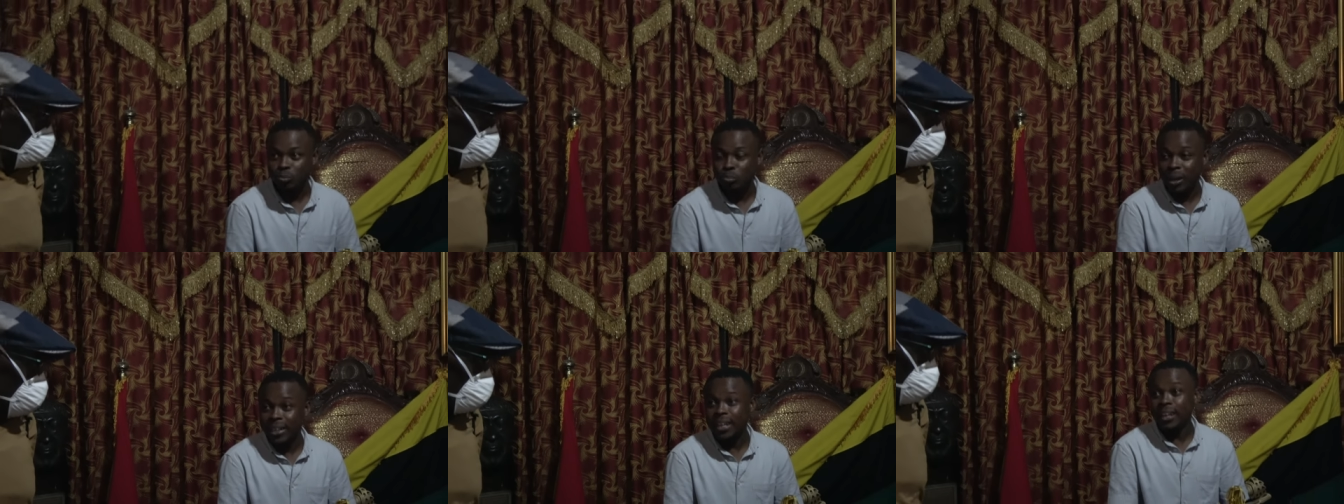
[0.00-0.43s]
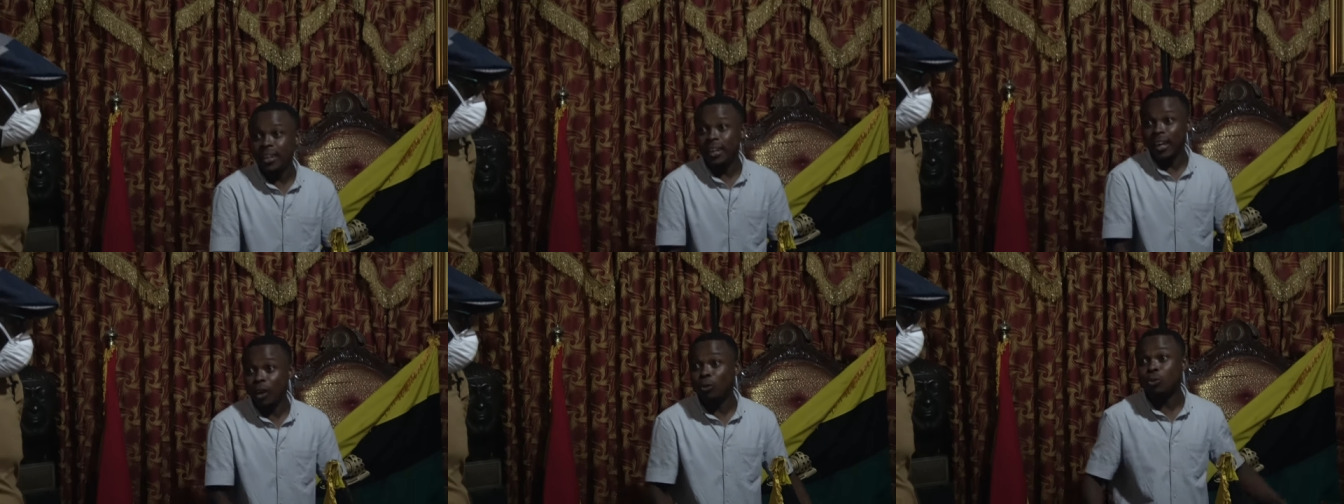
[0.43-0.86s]
But then
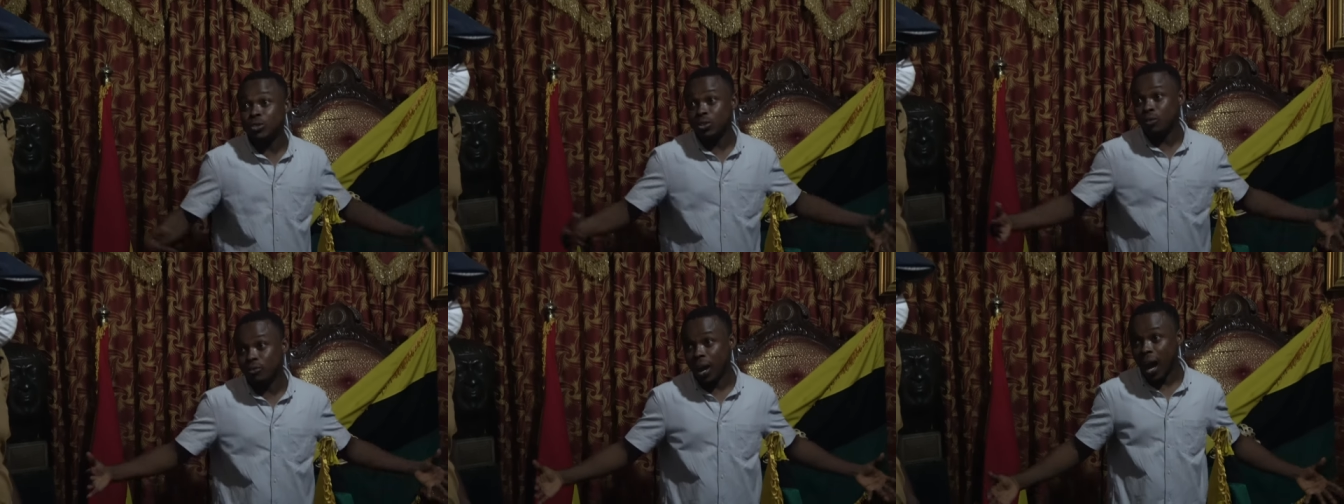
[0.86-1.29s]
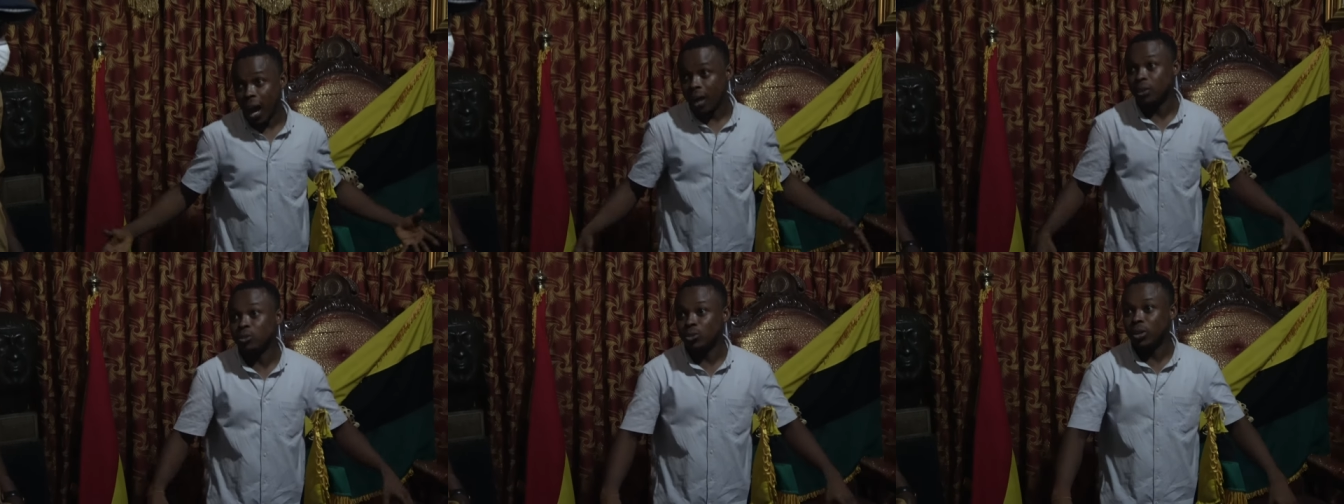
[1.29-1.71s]
it, it was of,
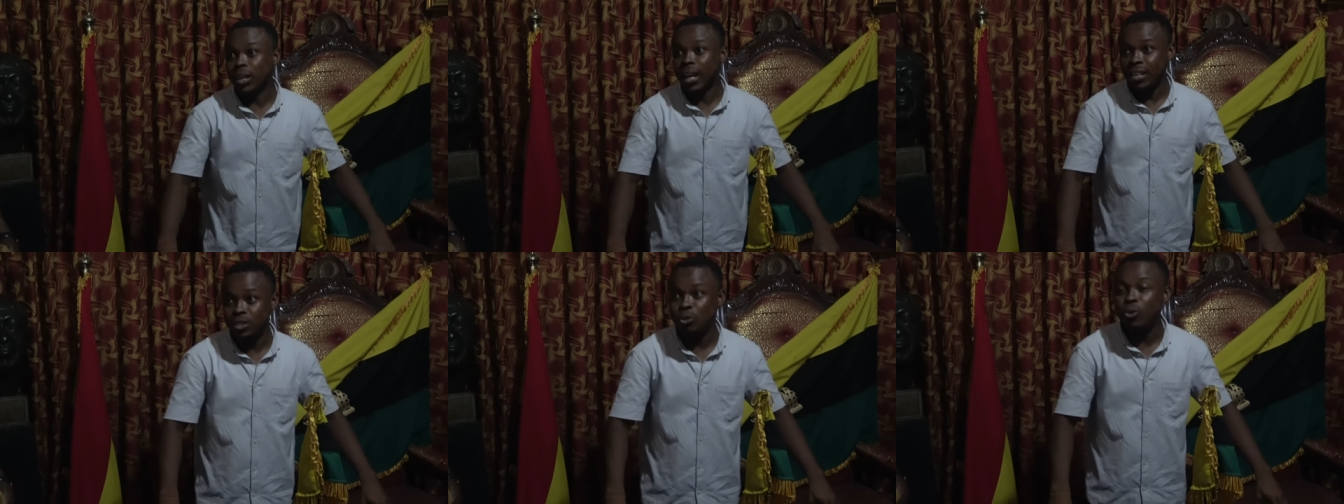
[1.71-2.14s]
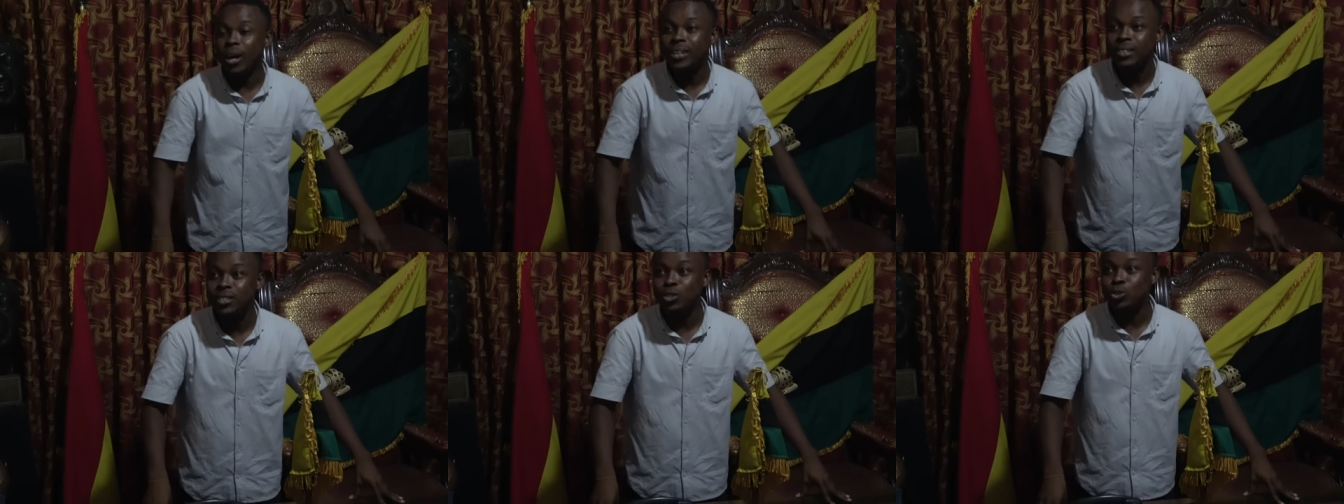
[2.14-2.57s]
you know, larger
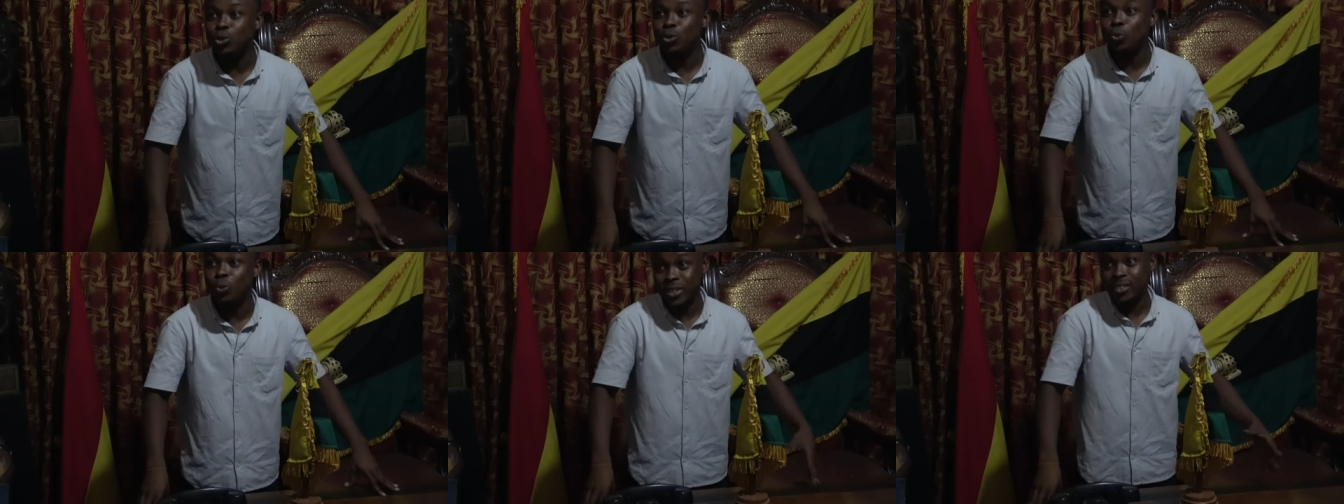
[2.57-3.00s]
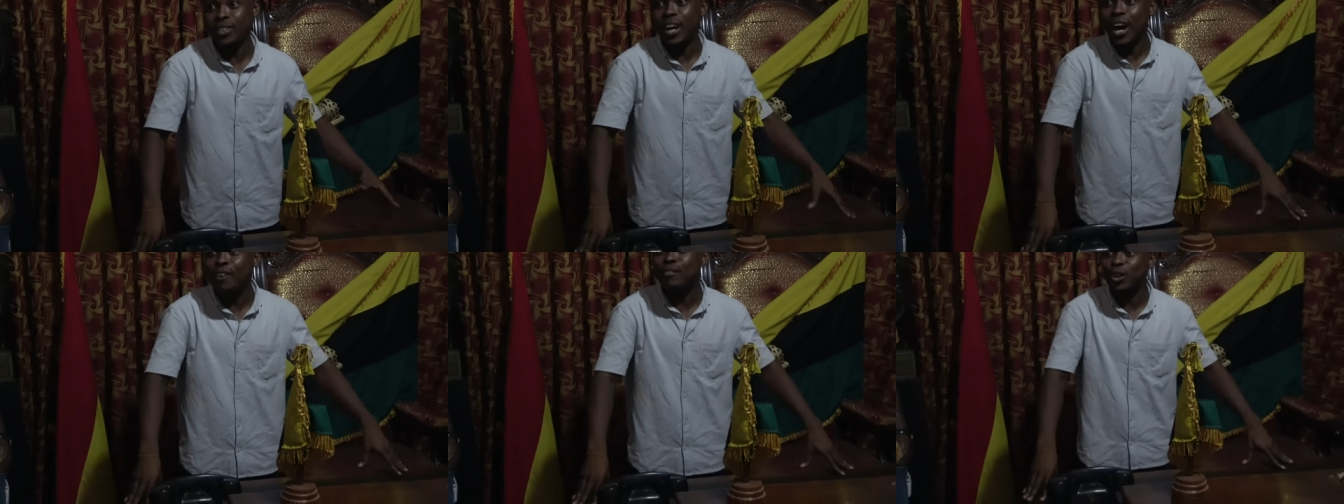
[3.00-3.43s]
quantity, so we still
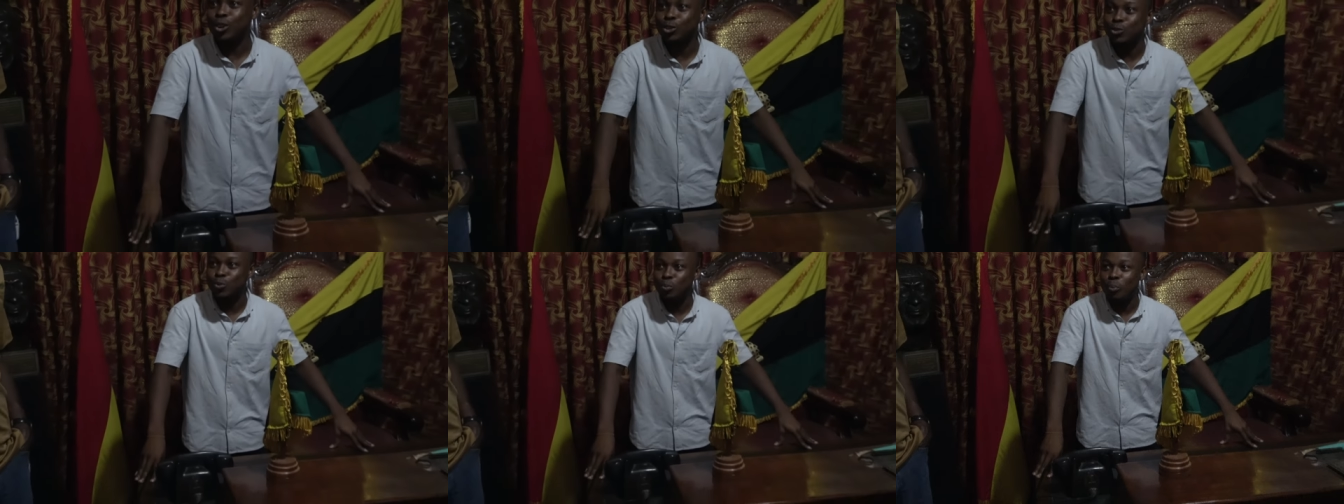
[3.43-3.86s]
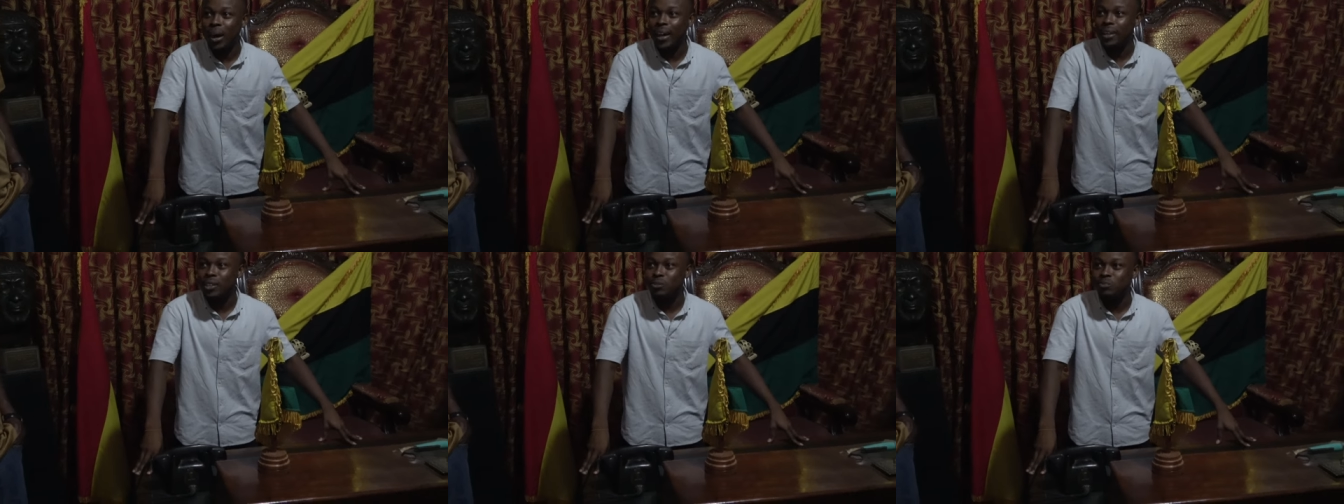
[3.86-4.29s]
have a lot to
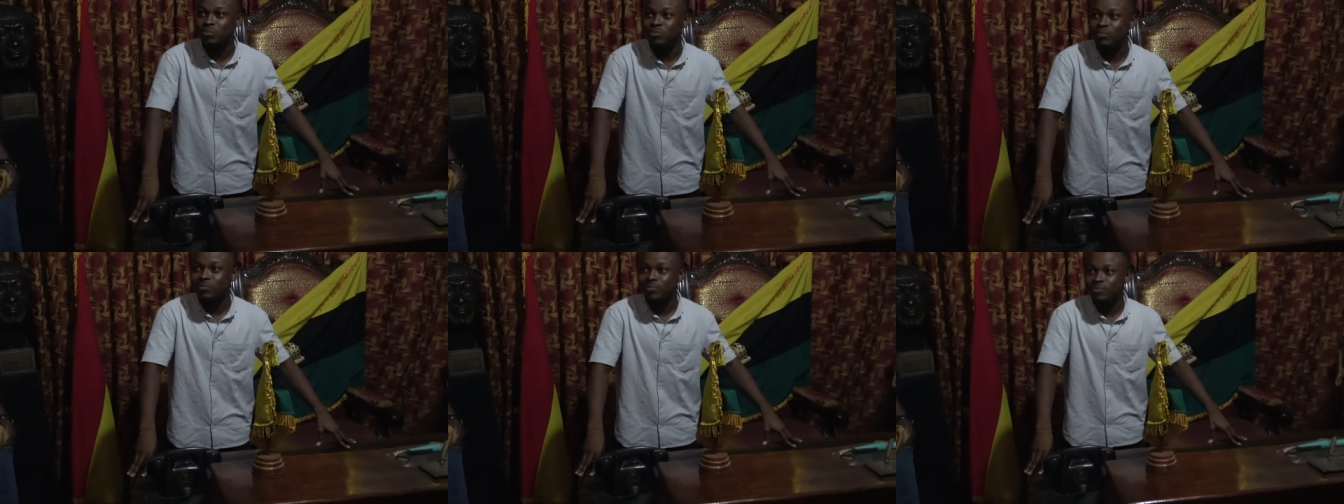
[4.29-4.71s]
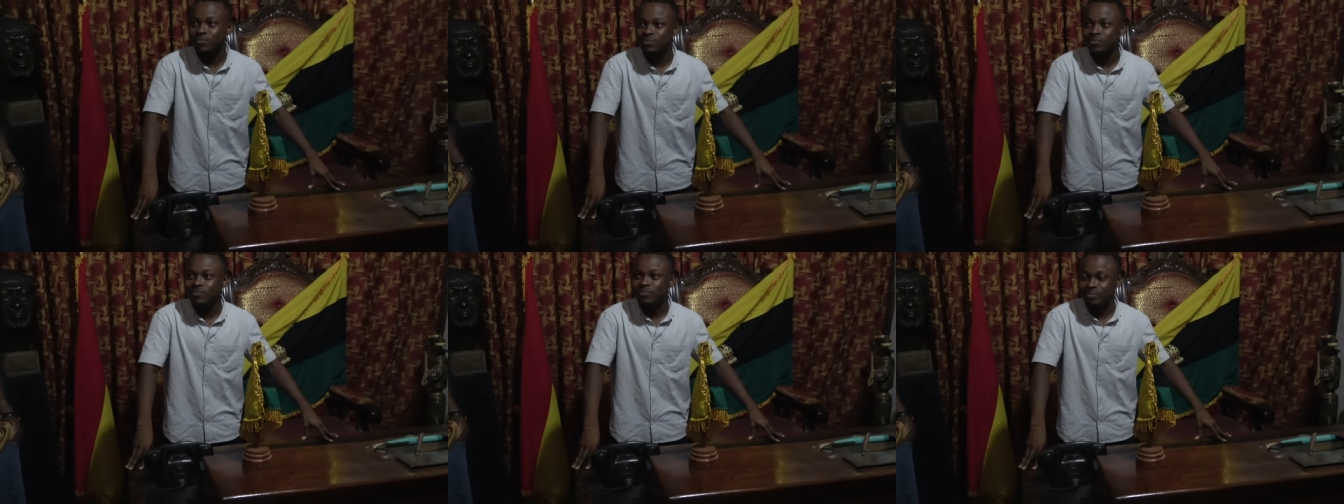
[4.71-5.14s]
mine. Yeah.
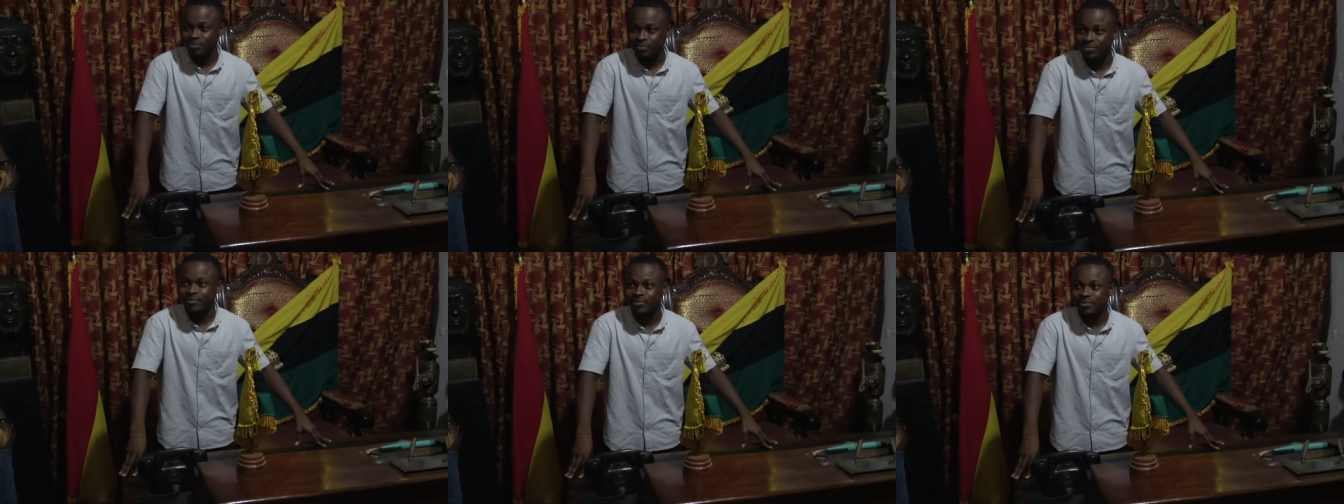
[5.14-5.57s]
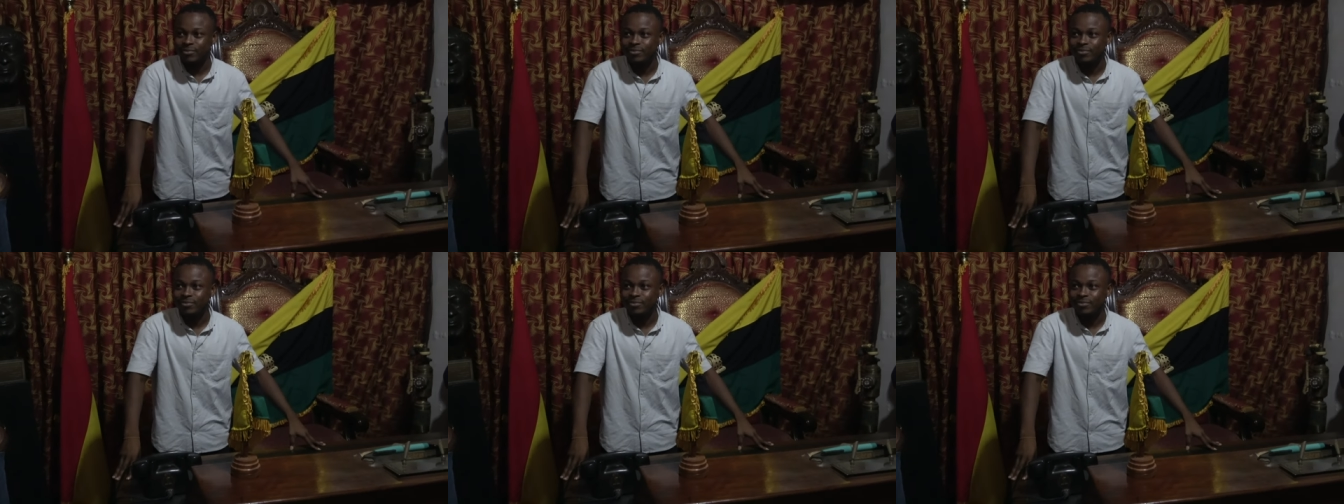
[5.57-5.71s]
Mm-hmm.